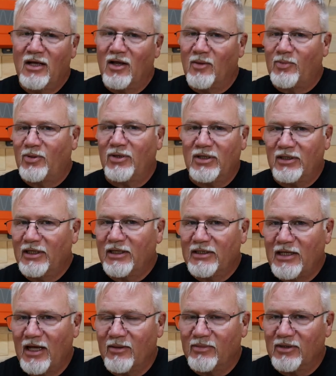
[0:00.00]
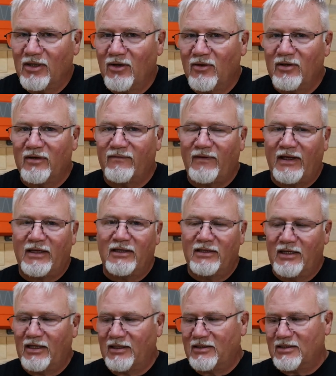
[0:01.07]
I'll put a link down below, and if I can
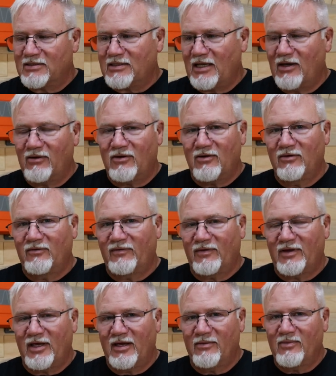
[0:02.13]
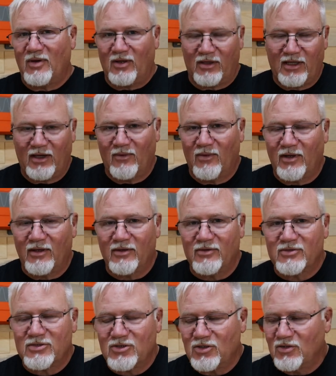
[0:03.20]
get a discount code for them, I'll get one of
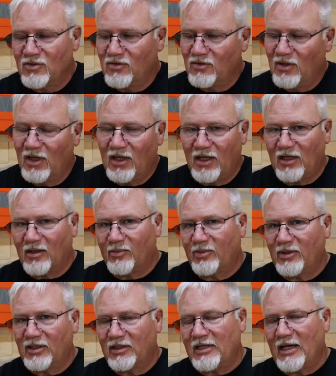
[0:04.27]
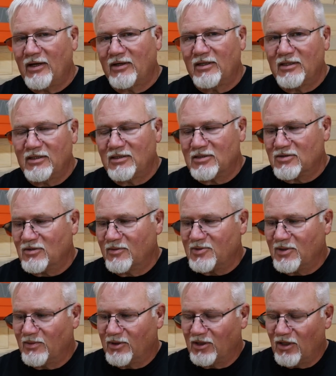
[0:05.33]
those too, and I'll put it down in the
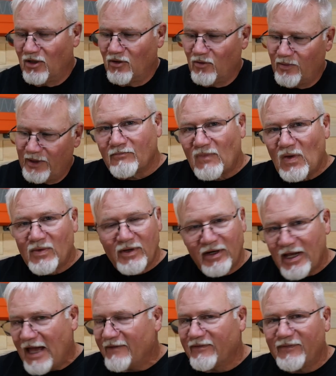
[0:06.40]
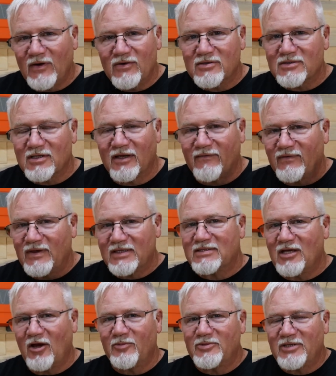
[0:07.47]
description below. Well, there you have it, folks. If this
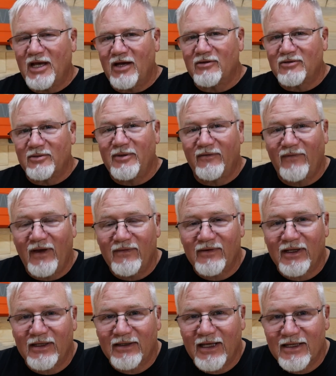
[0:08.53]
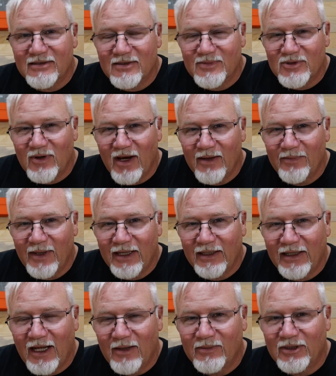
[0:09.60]
helped you out, do me a favor, hit that subscribe button
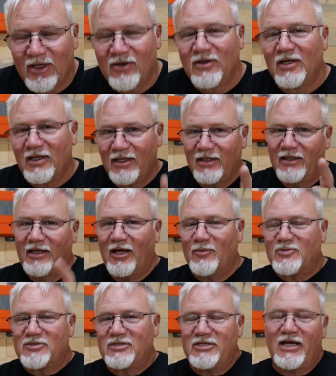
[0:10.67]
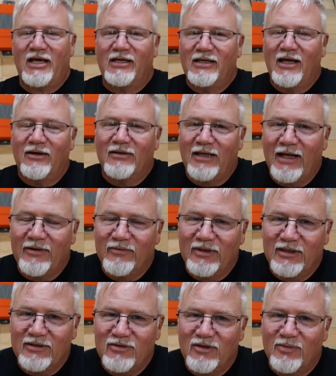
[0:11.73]
down below. Helps the channel out. I
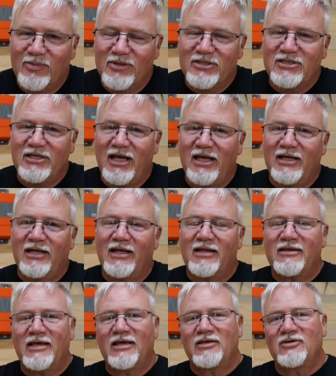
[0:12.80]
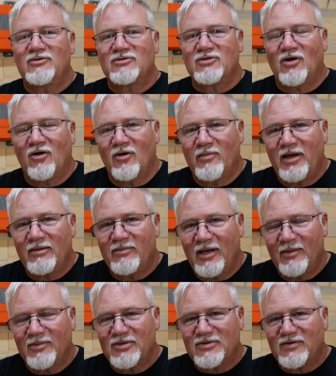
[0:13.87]
really do appreciate it, and thank you to all my
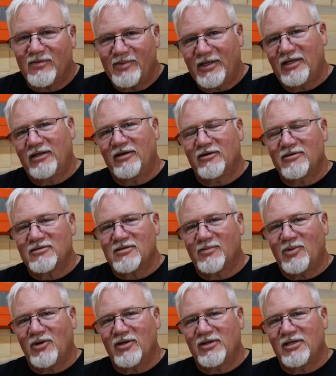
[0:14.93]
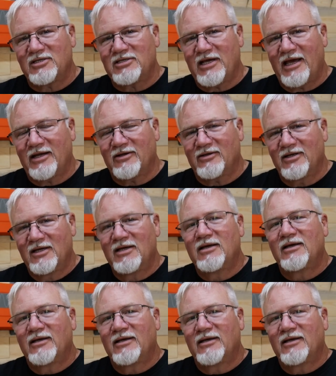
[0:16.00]
members for being here and supporting the channel.